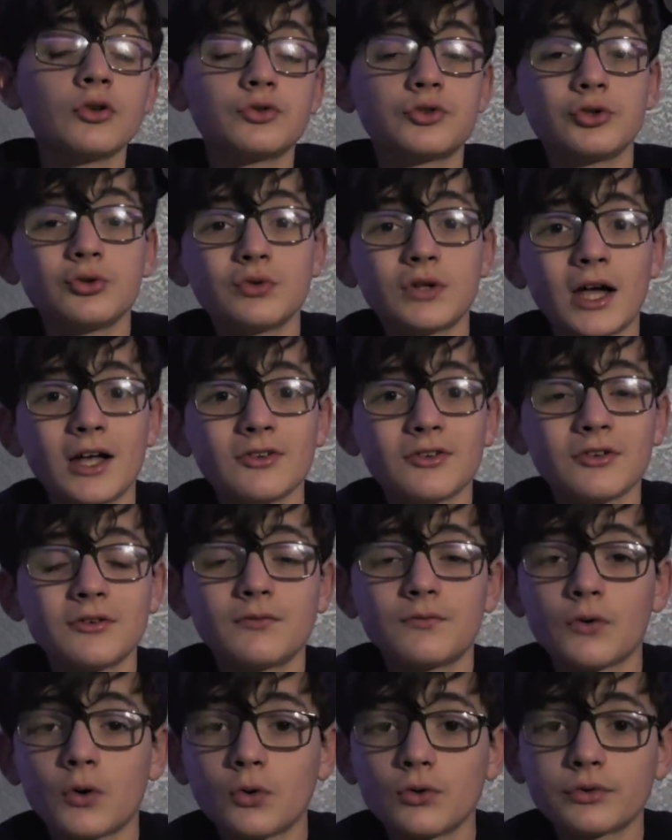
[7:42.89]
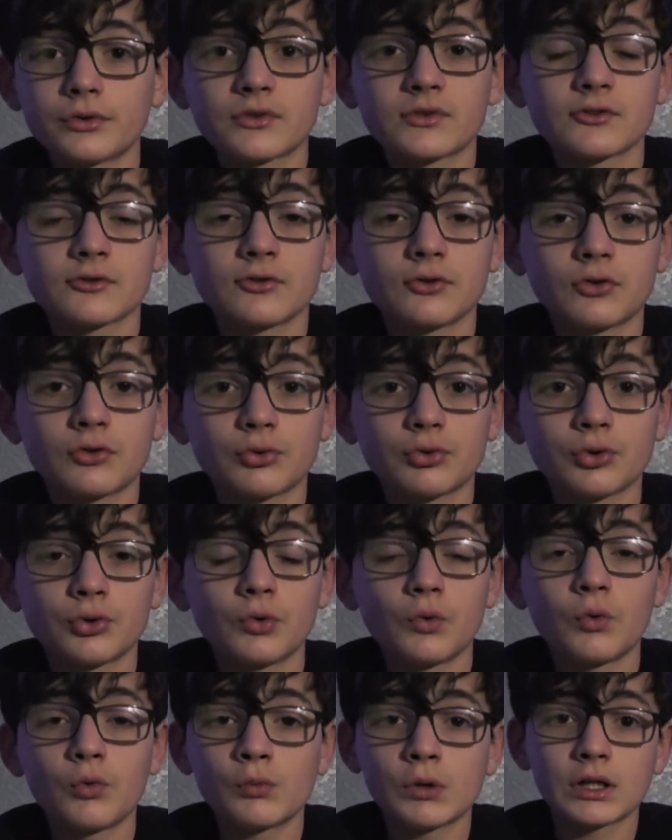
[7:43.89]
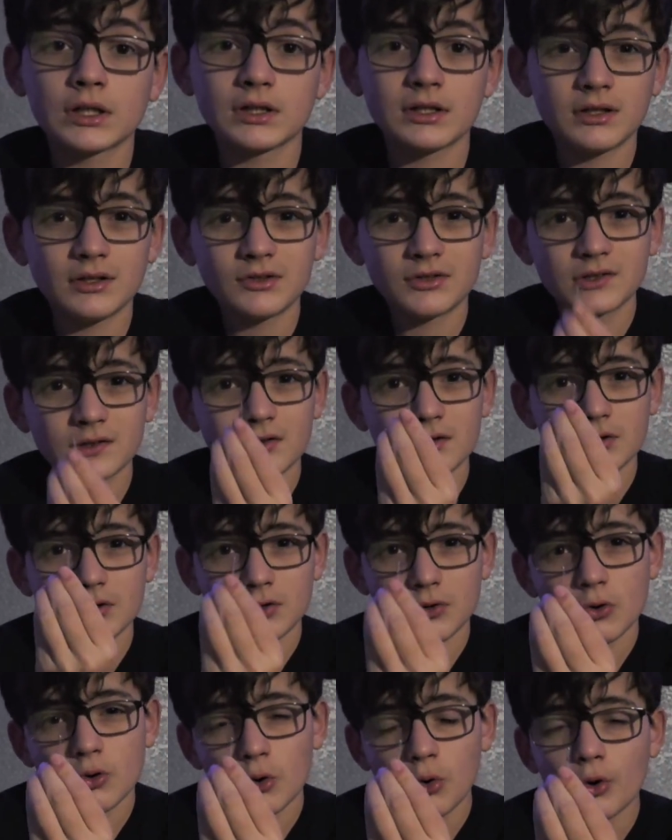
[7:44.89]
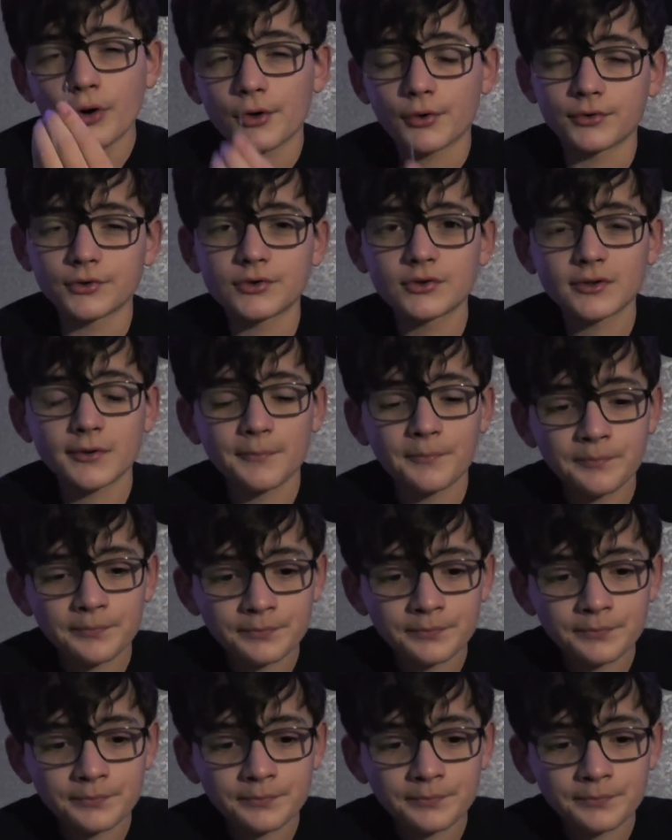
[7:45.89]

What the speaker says: 2,000 volts through one of these coils